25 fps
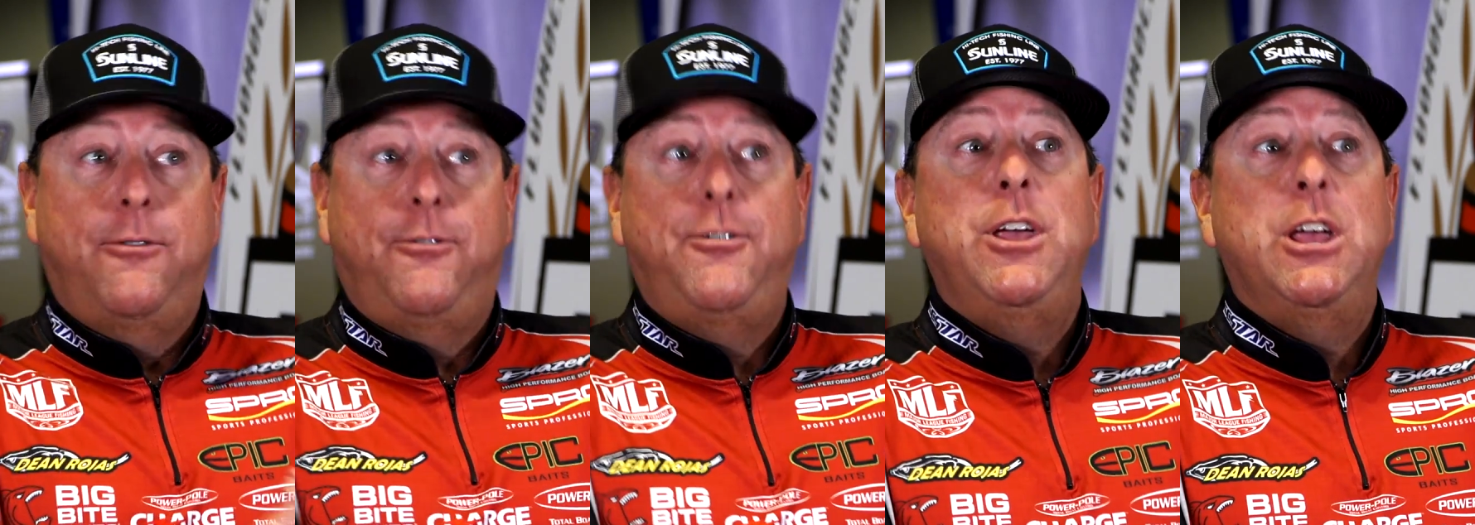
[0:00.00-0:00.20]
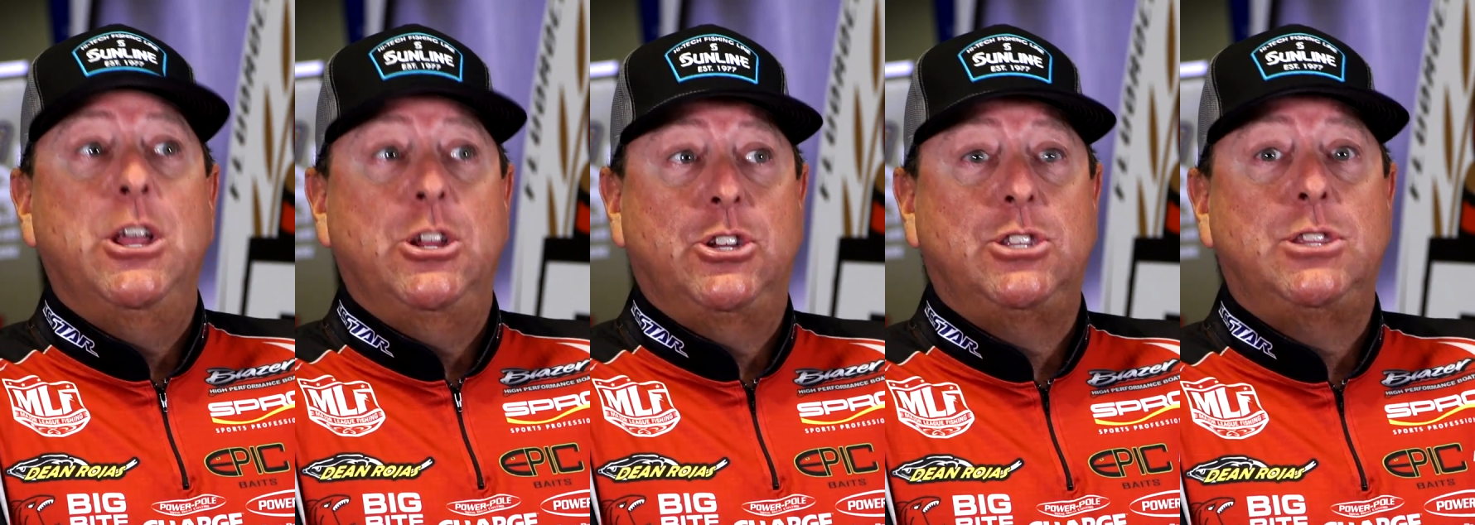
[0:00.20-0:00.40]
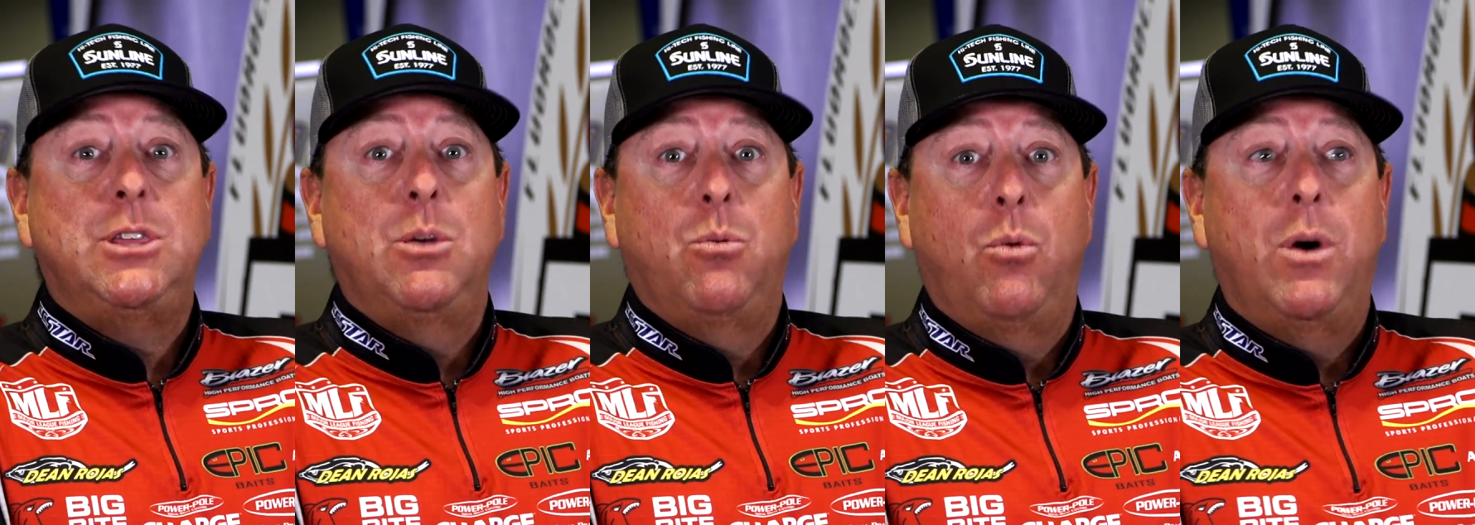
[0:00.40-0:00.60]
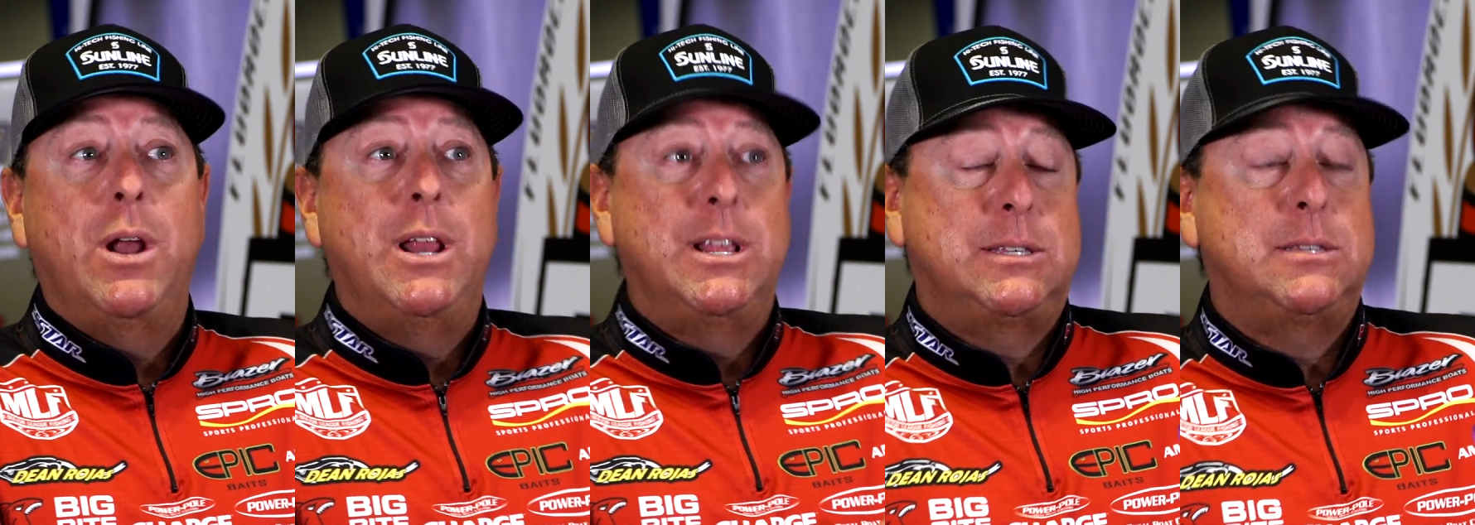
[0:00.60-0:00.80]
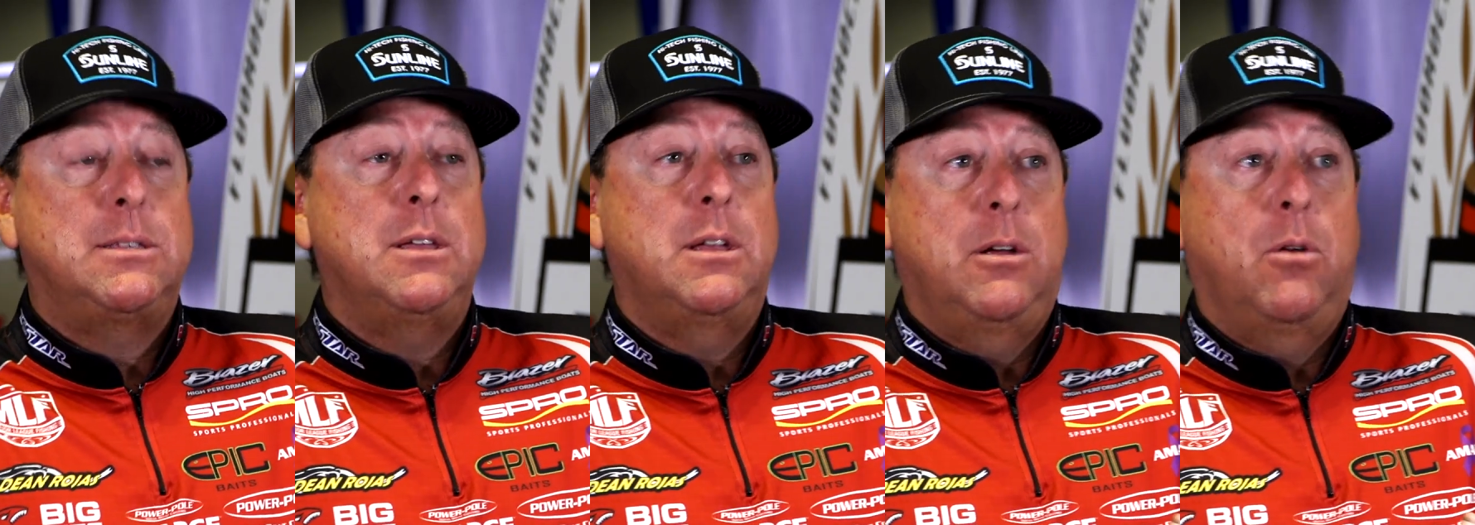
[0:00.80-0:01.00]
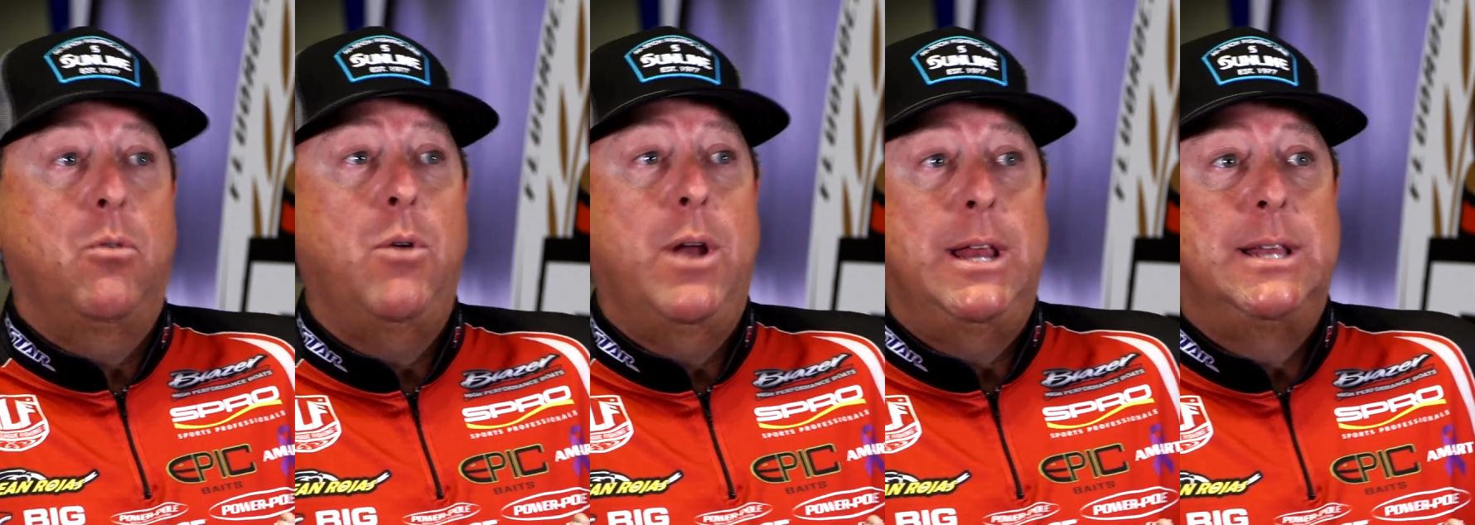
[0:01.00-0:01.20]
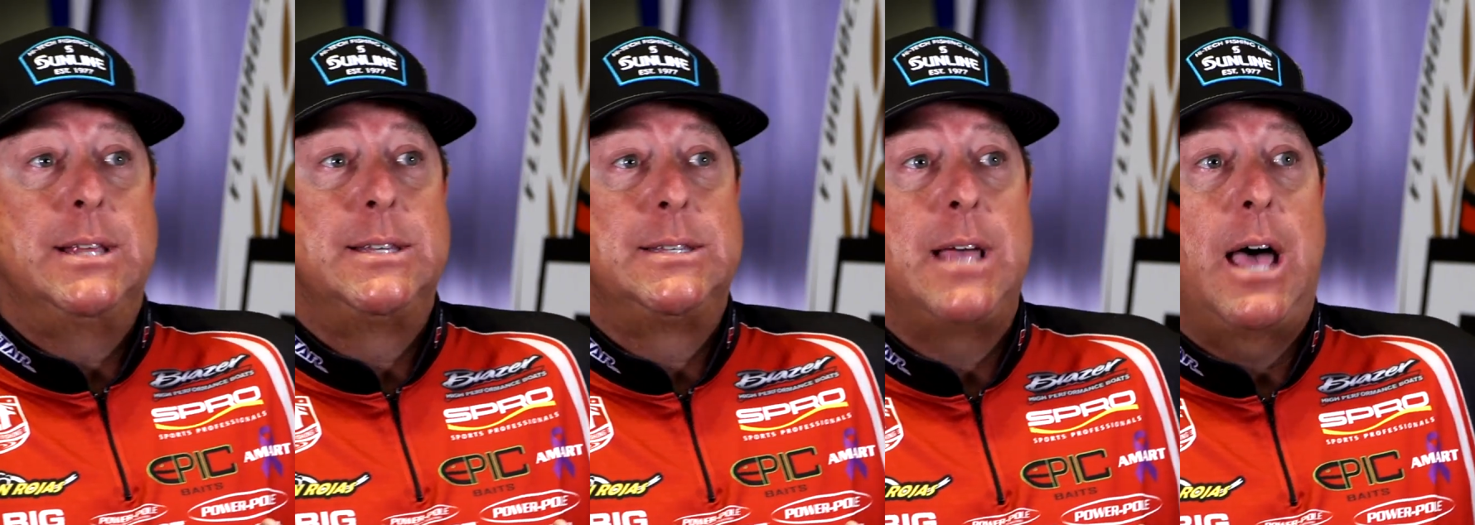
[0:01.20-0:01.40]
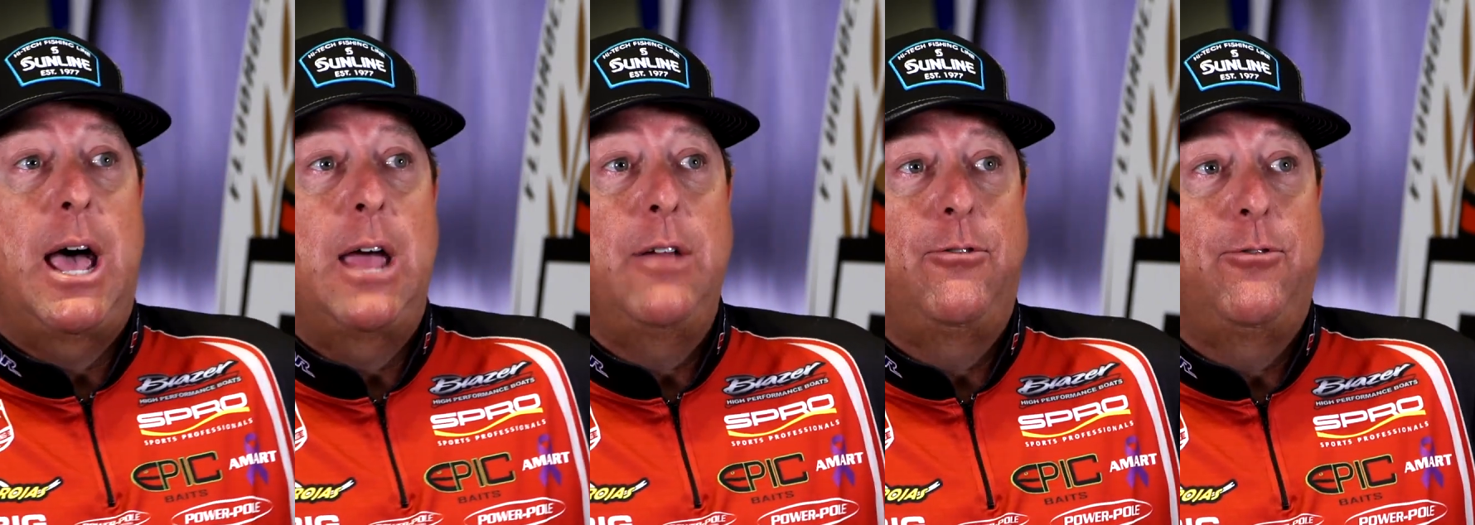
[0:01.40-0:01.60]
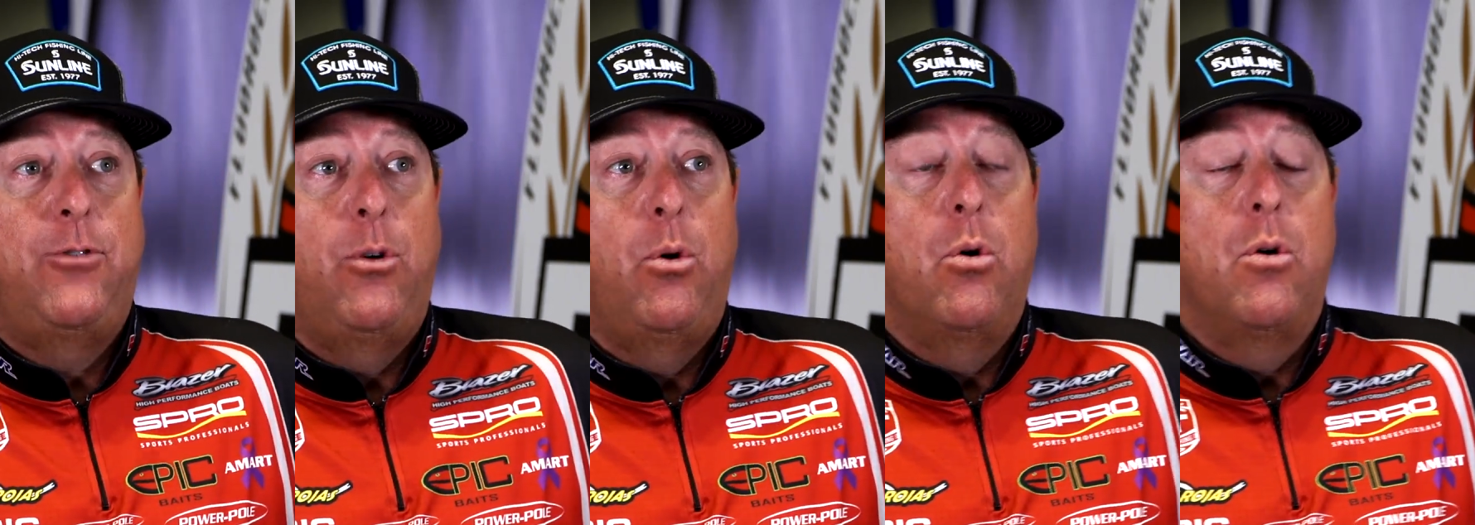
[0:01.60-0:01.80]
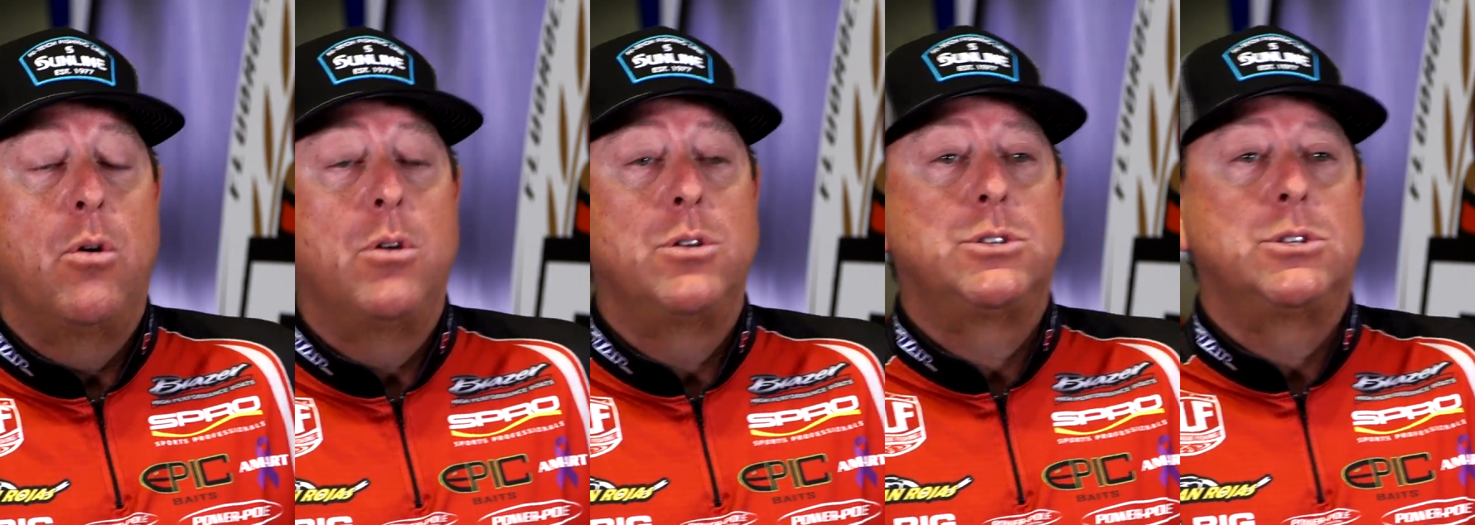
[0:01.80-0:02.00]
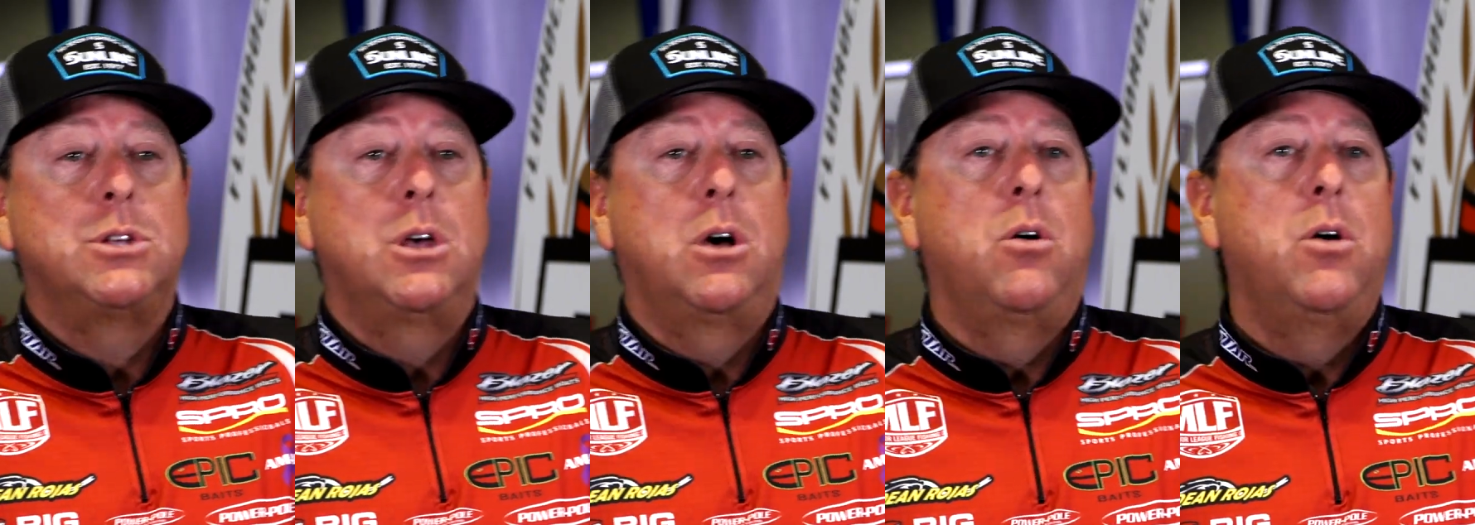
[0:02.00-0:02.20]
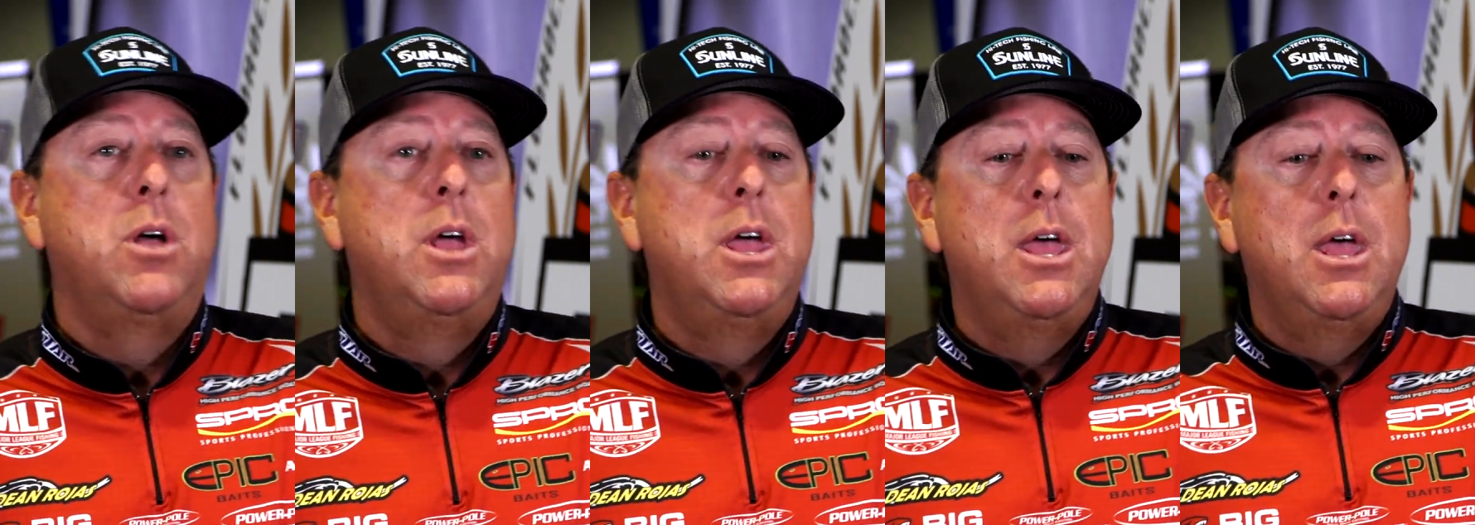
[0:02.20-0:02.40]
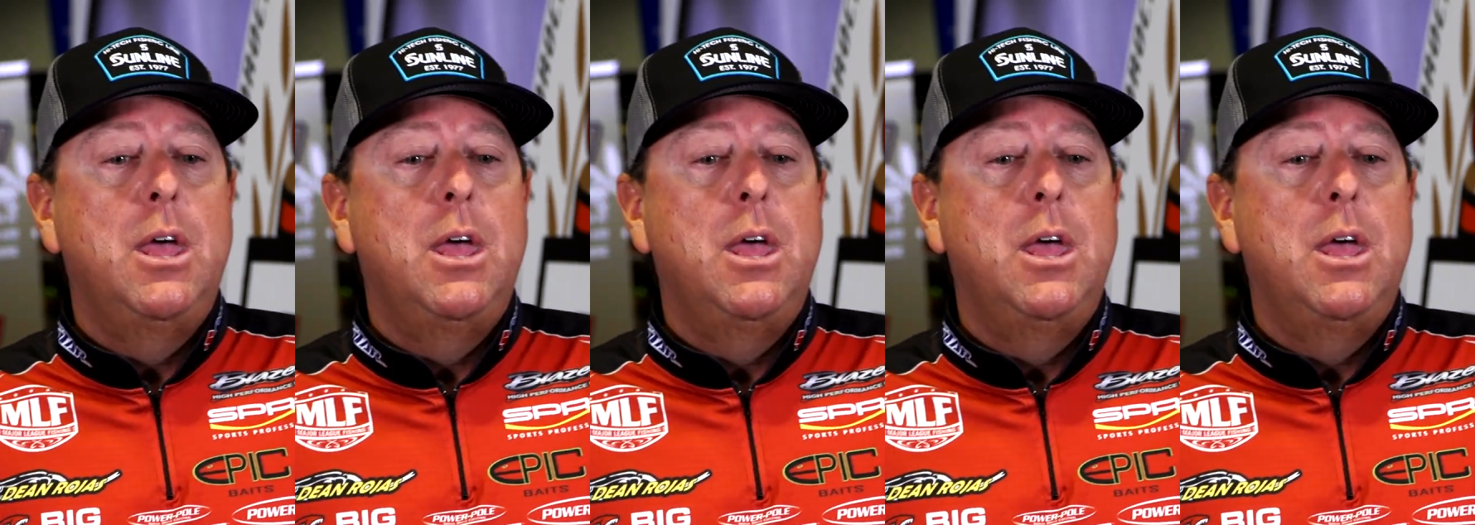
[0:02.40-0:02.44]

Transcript: fish than what it's already designed for. So